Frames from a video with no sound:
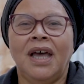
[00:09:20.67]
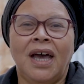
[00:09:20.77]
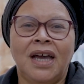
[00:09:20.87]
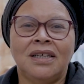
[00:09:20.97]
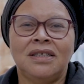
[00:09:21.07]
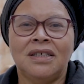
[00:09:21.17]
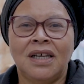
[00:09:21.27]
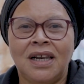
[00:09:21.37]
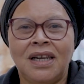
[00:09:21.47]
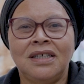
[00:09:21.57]
and
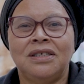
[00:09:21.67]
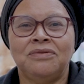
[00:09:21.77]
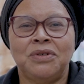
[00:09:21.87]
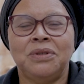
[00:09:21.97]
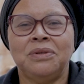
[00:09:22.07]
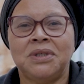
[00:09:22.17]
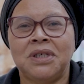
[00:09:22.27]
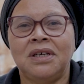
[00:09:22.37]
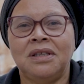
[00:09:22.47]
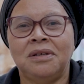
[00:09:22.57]
later on you'll
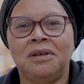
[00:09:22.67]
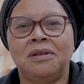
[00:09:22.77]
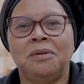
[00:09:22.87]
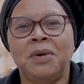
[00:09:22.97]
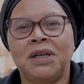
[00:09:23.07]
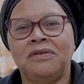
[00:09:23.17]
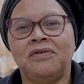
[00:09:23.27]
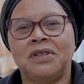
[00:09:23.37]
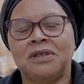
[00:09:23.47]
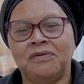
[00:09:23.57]
see the
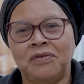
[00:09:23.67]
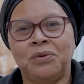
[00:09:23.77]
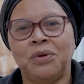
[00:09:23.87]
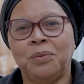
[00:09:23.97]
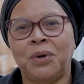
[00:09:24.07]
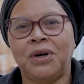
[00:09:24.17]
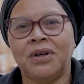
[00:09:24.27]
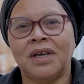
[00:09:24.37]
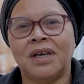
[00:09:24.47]
benefits of all your work.